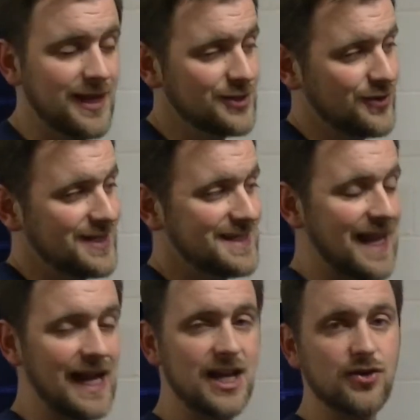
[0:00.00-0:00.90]
So this
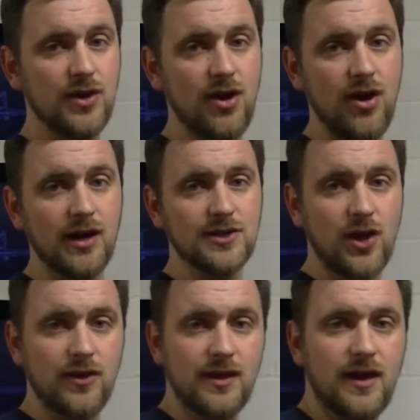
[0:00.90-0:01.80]
90-degree arc is
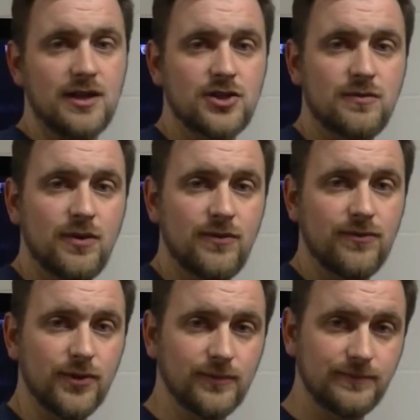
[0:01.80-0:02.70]
all the gun should move
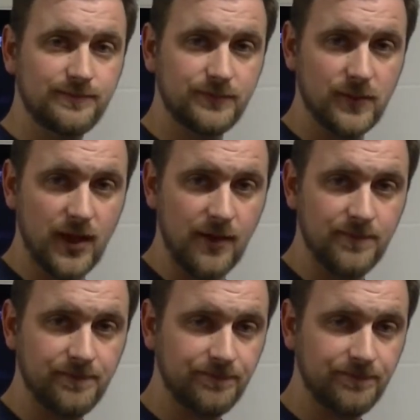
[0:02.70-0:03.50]
through. Okay?